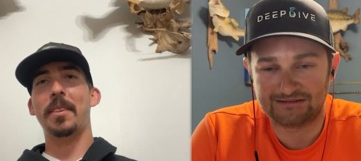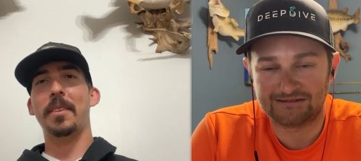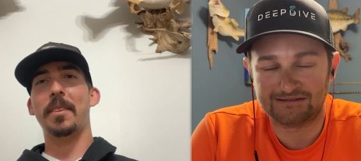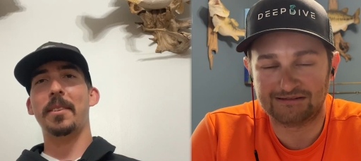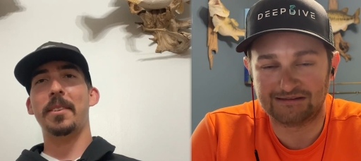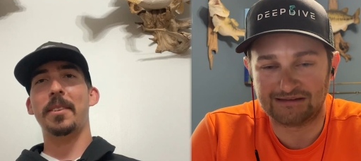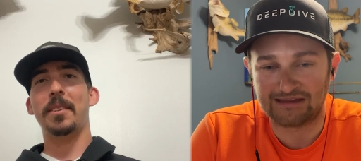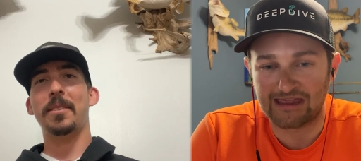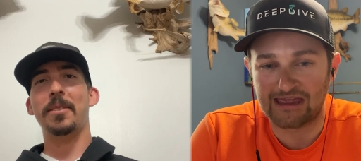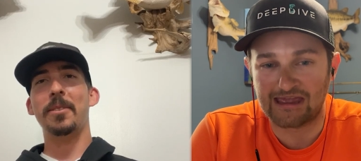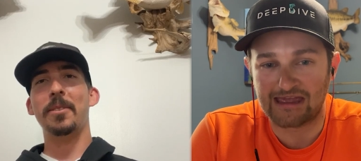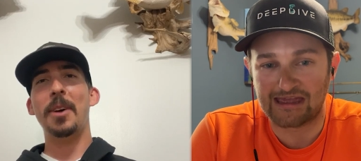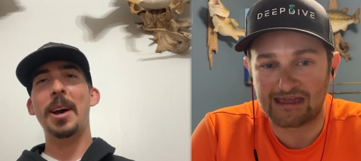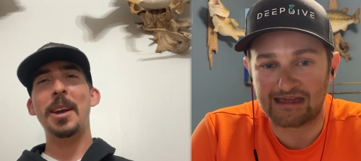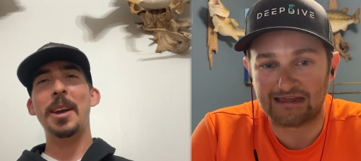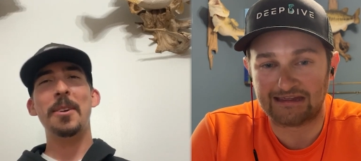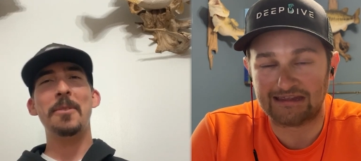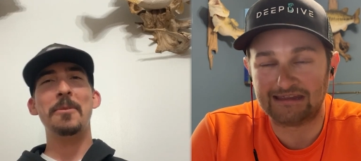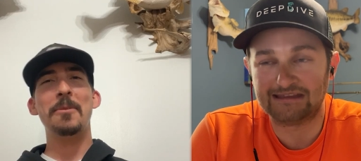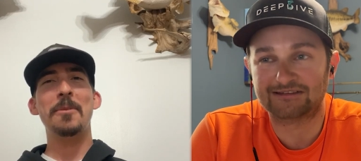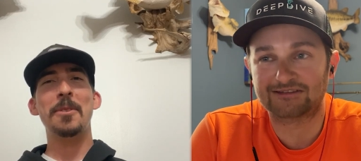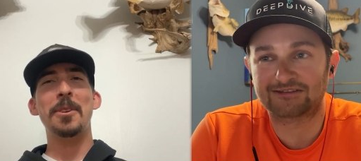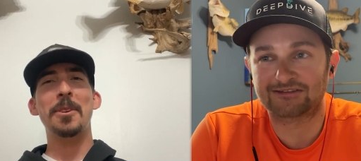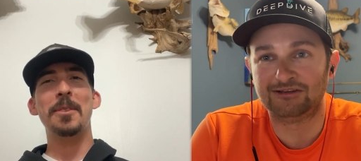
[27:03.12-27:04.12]
Speaker 1: yeah, so
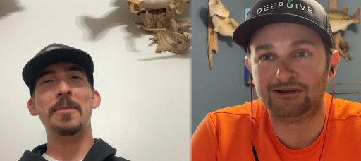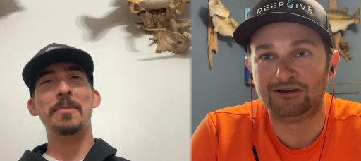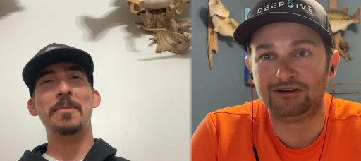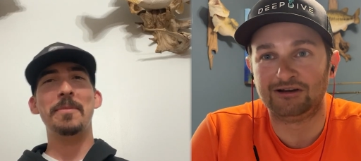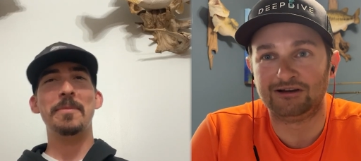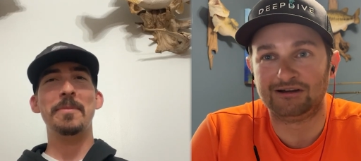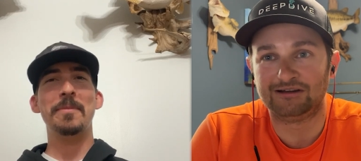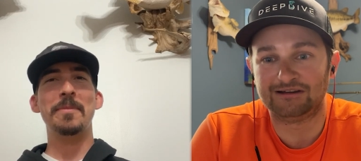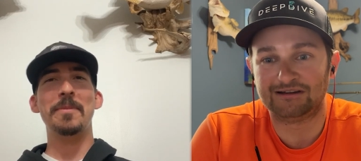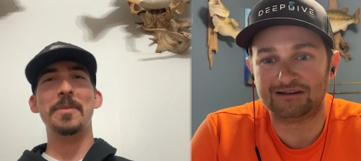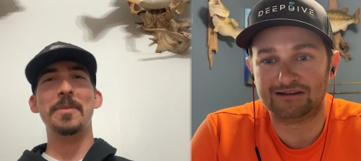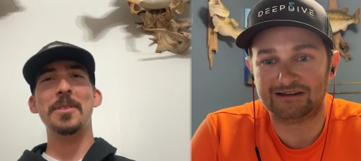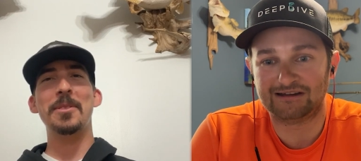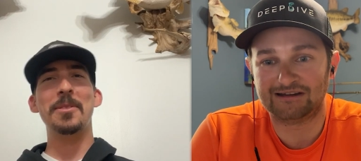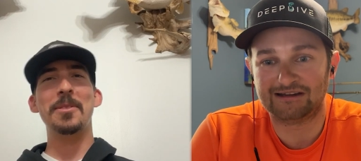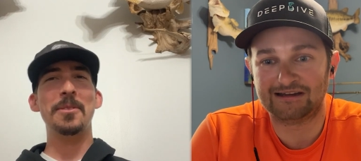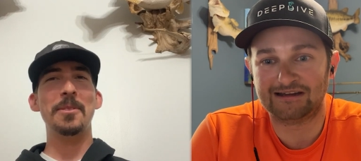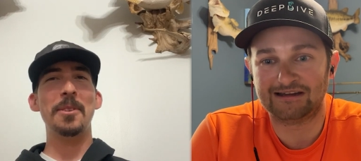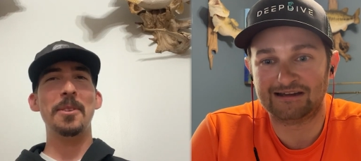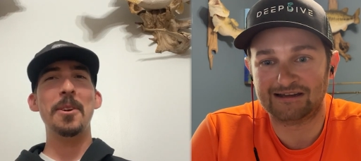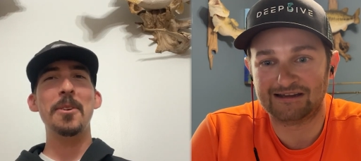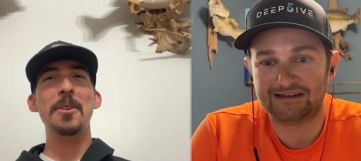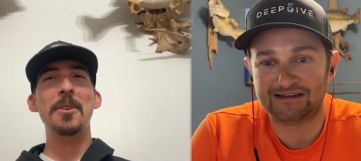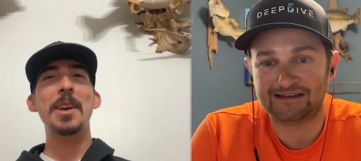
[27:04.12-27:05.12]
it's want uh,
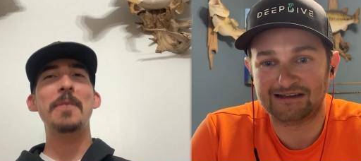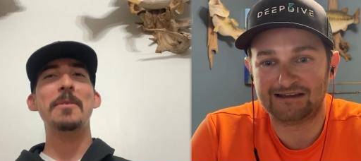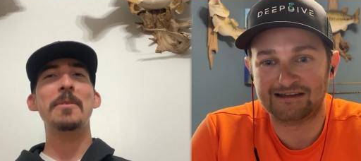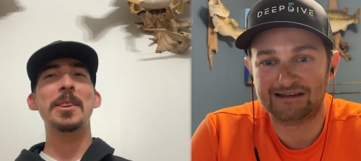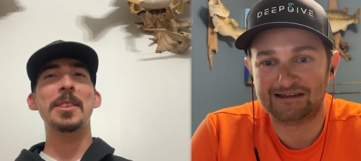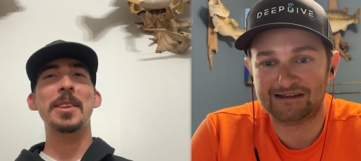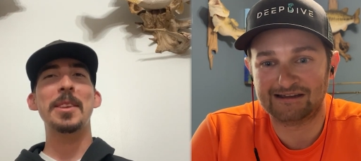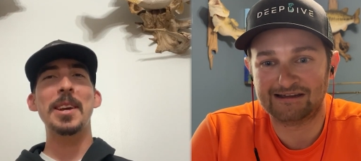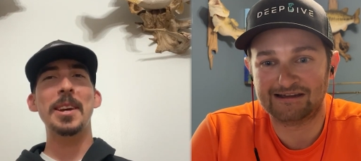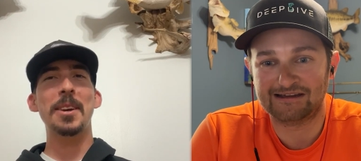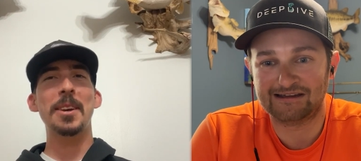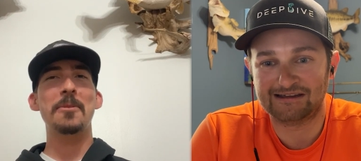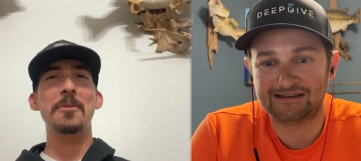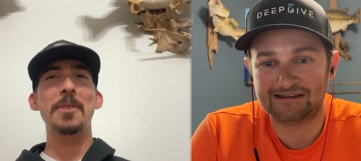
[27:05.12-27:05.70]
throw everything